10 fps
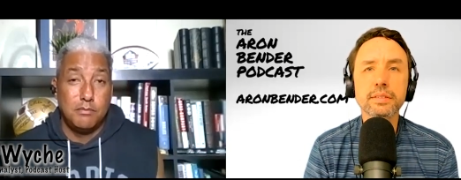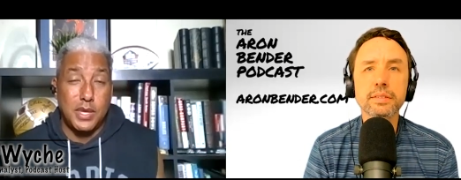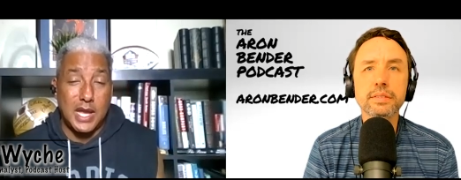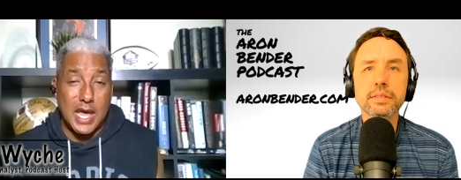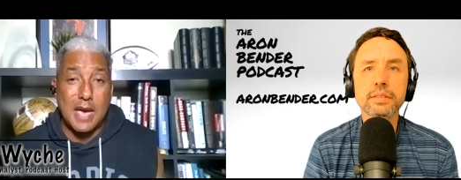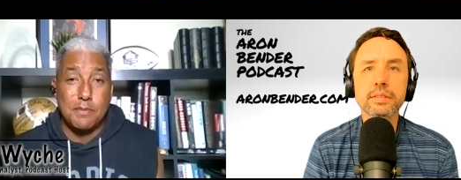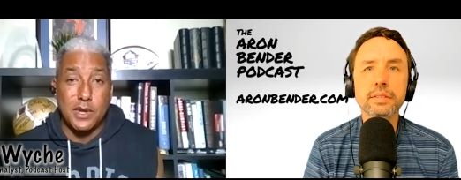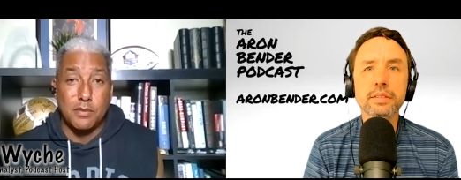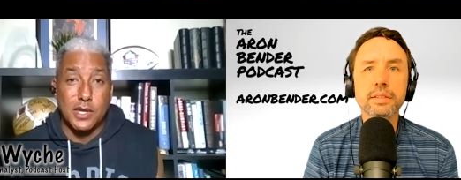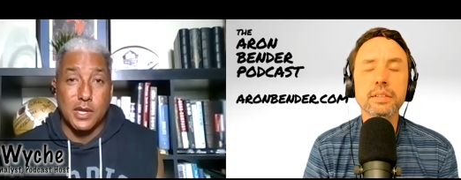Speaker 1: been happy
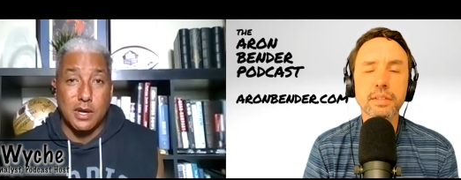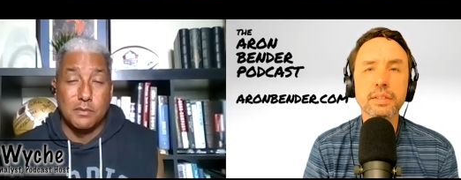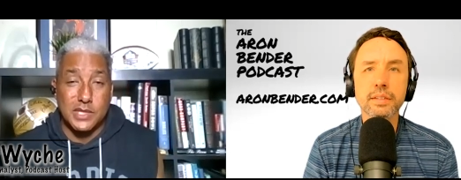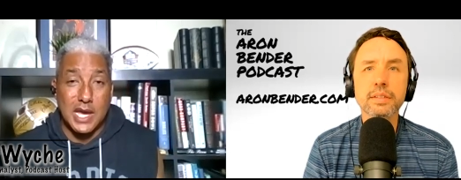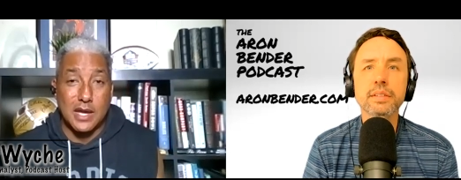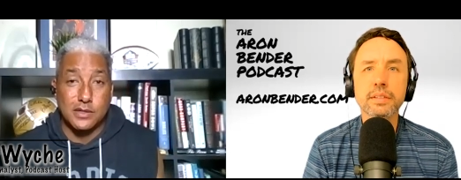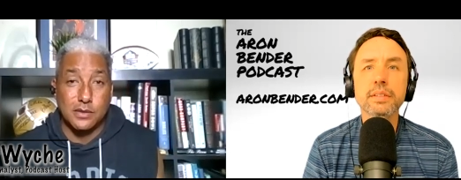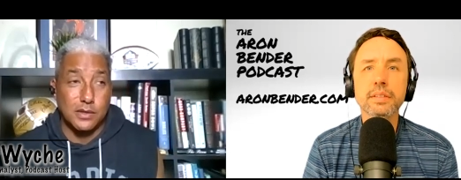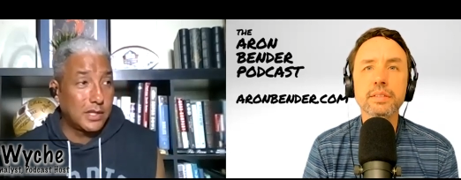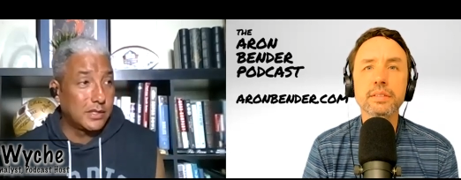when it comes down to
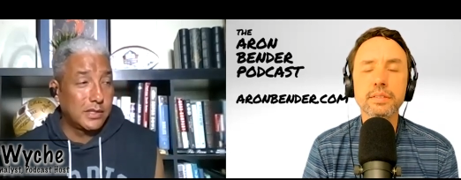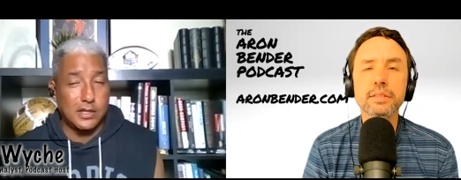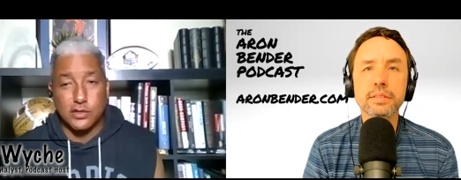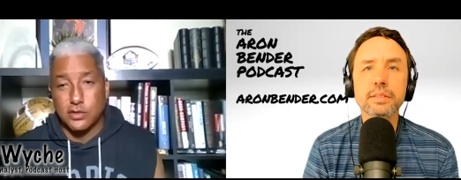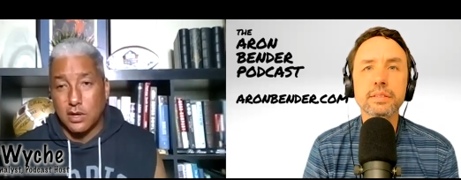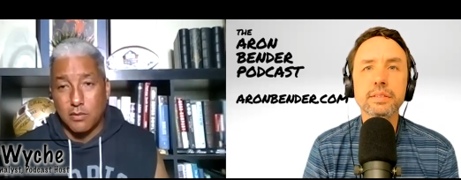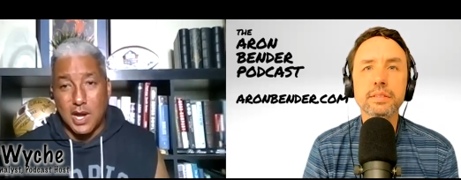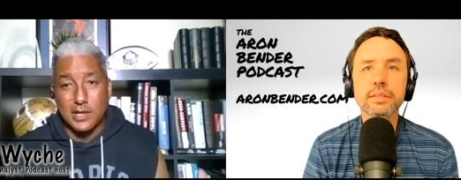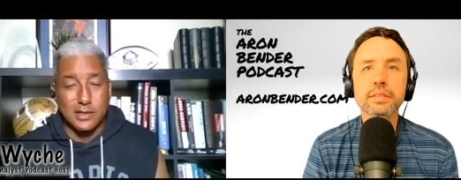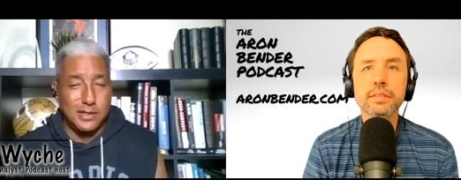it. This is like Deshaun
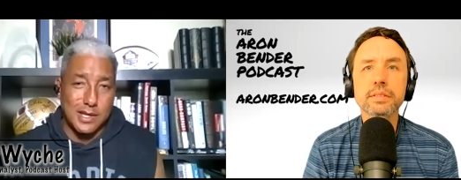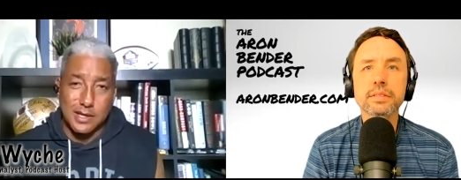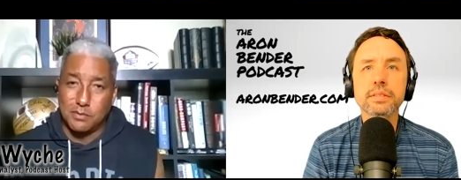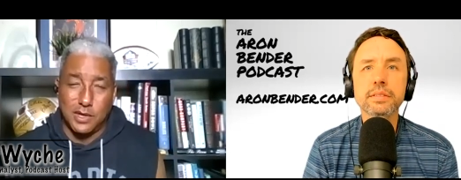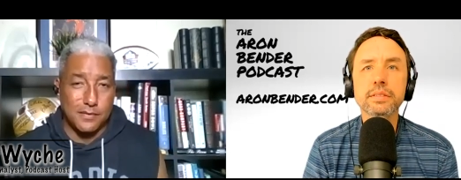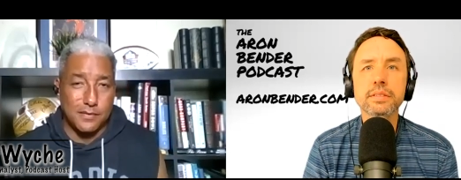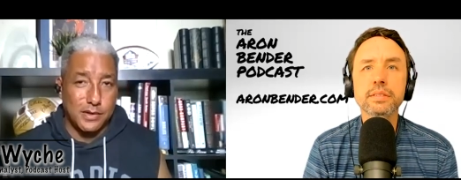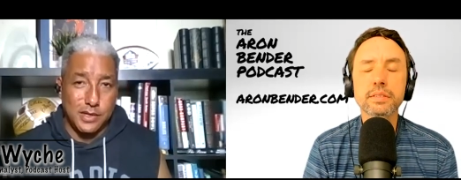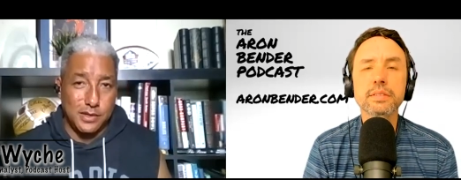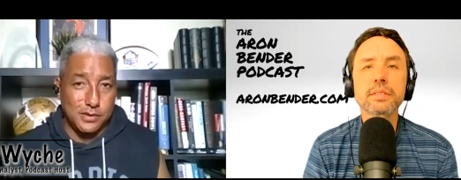Watson. He's not going to play for
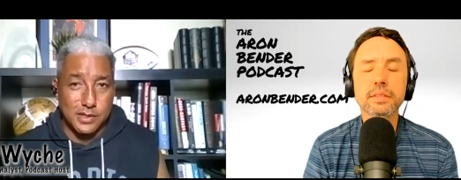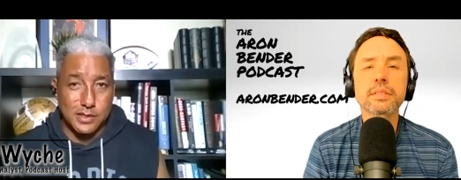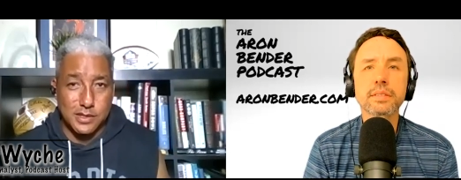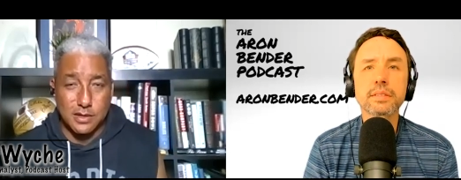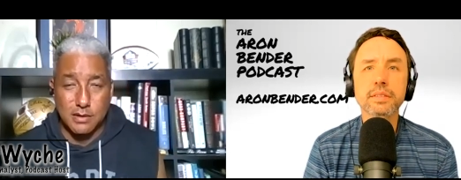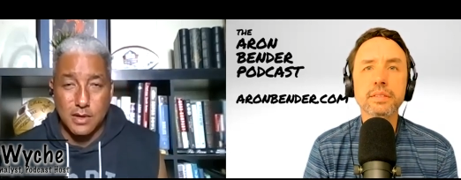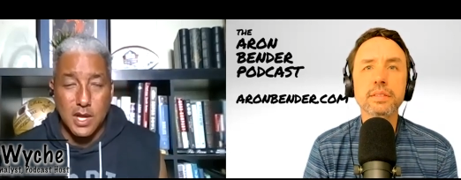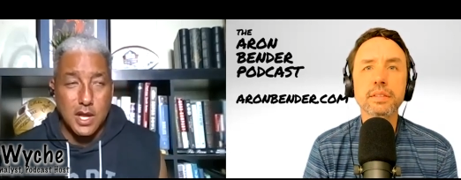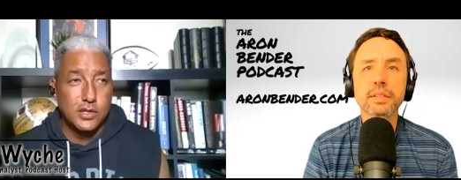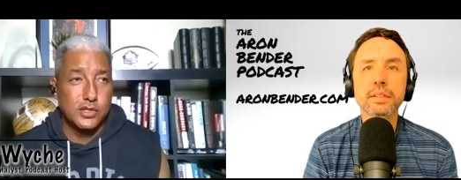Houston this year.
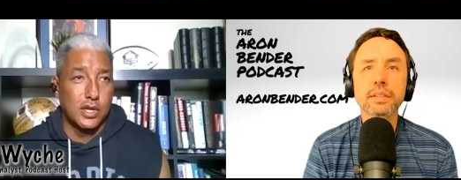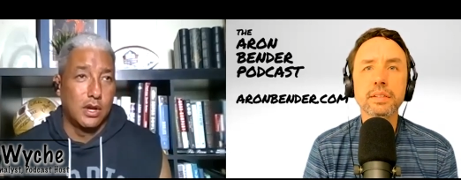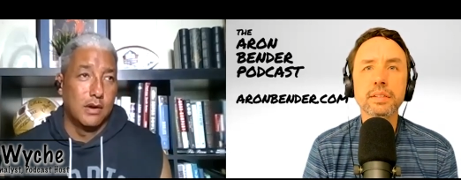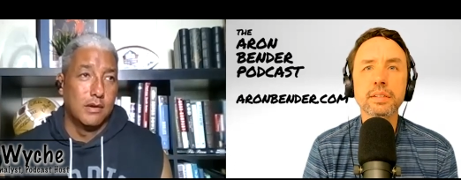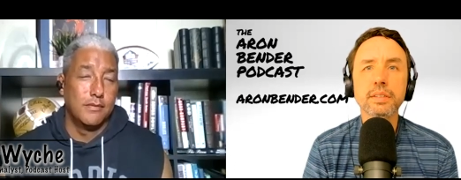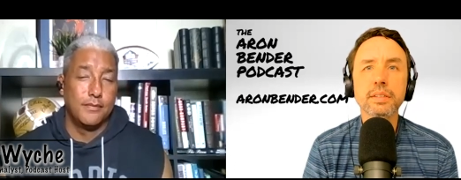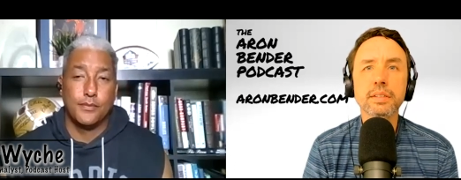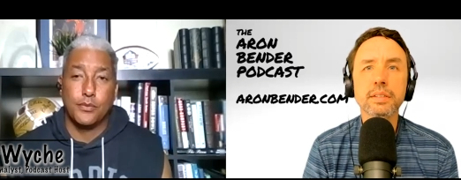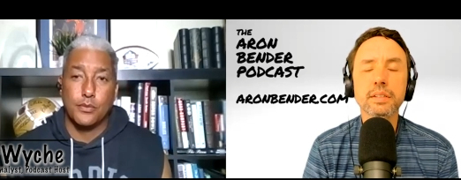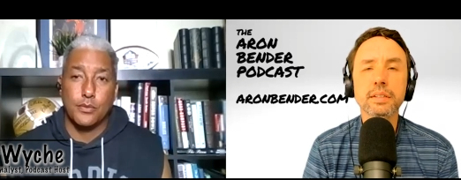So,
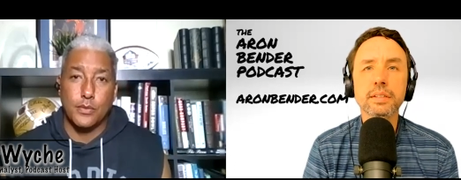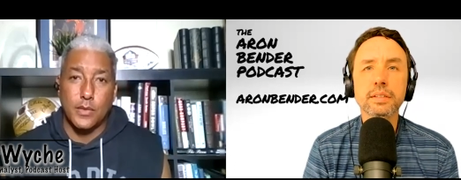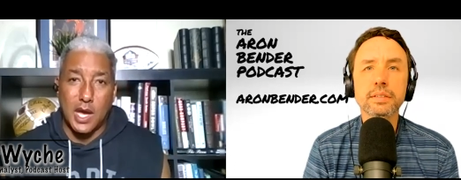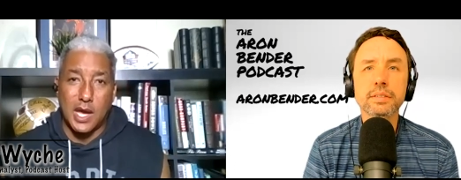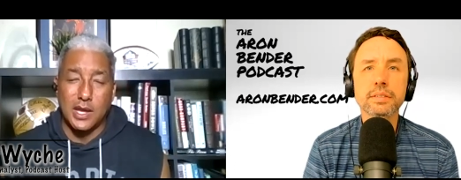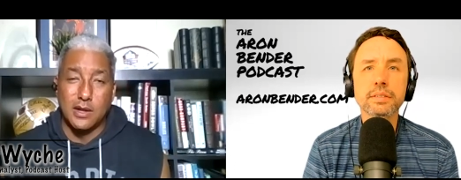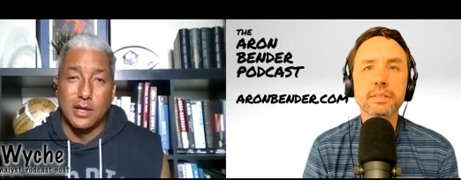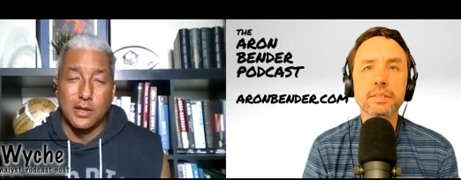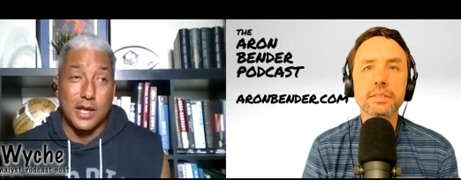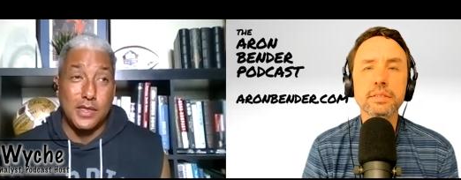I you know,
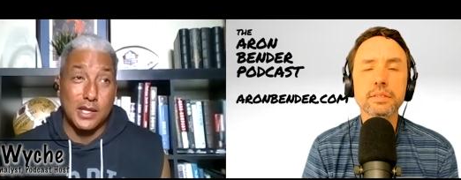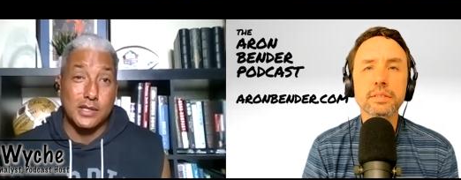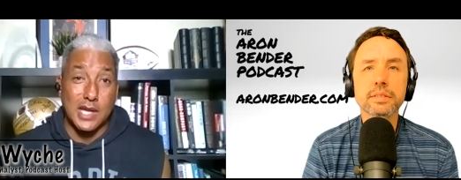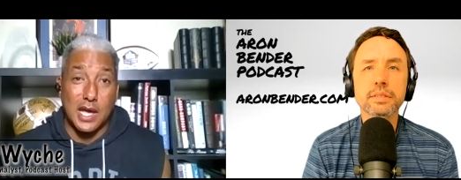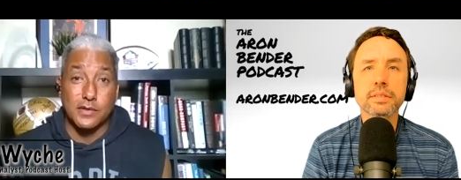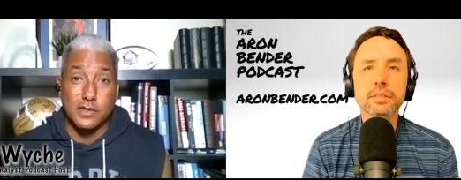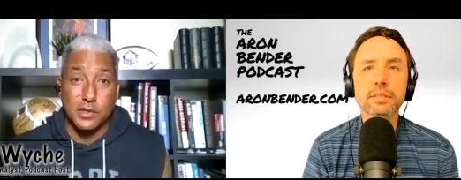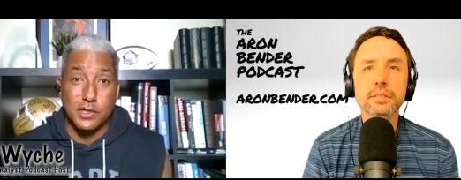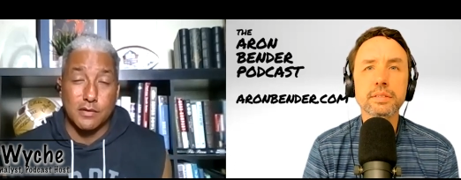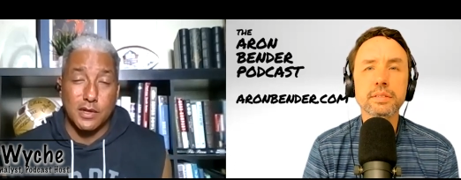look, I think it's
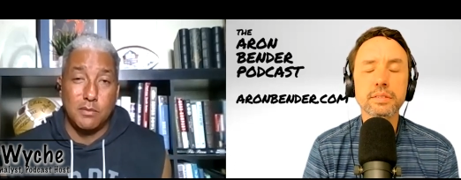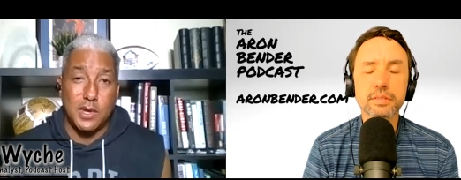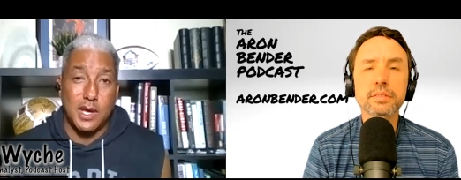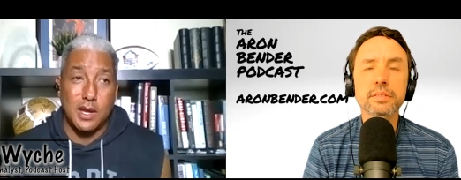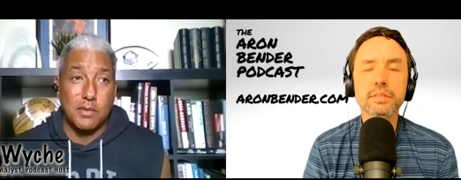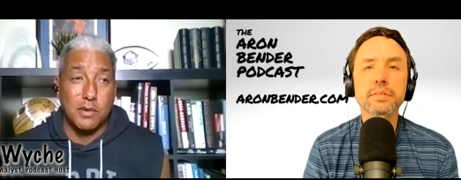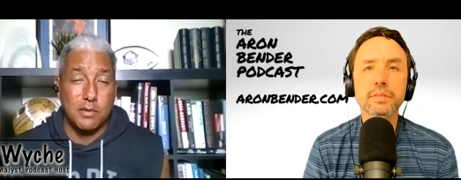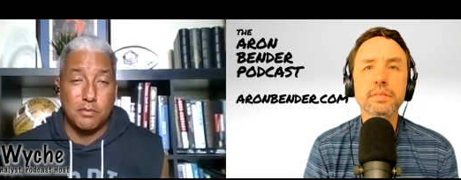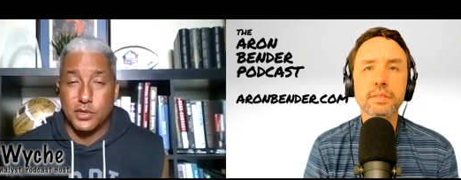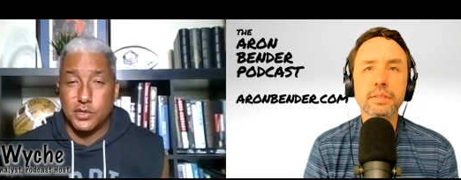salvageable in Green Bay, but when
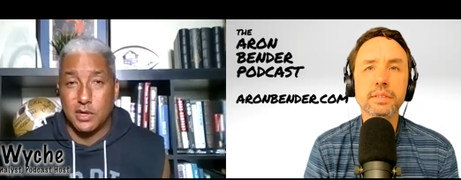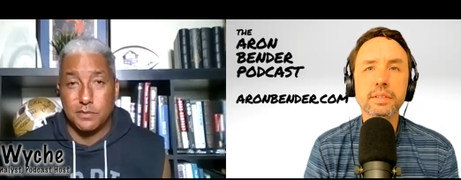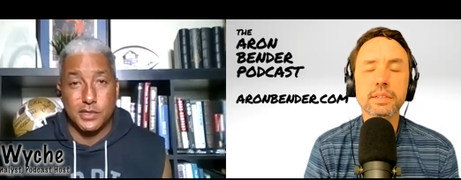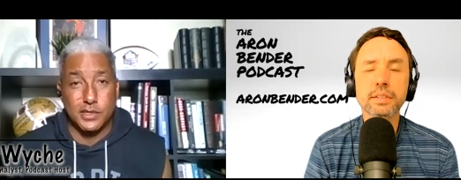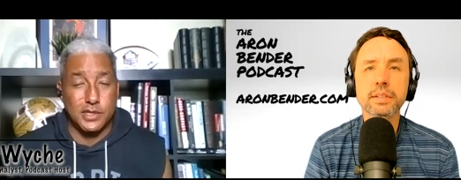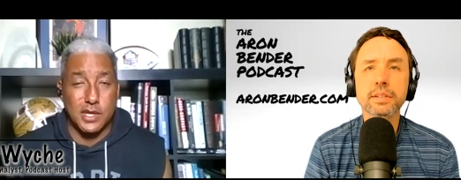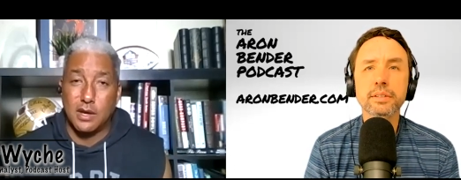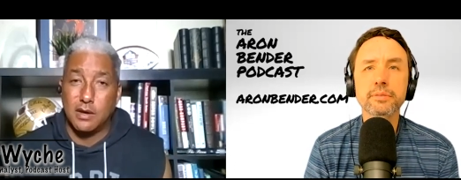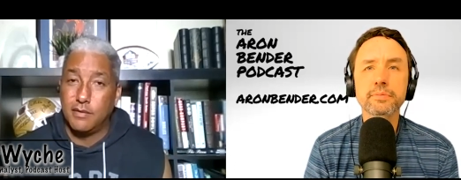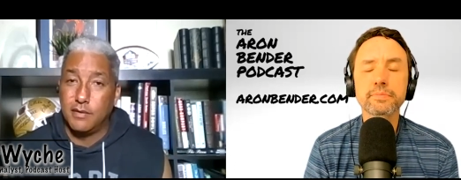push comes to
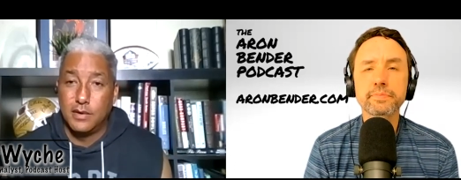shove,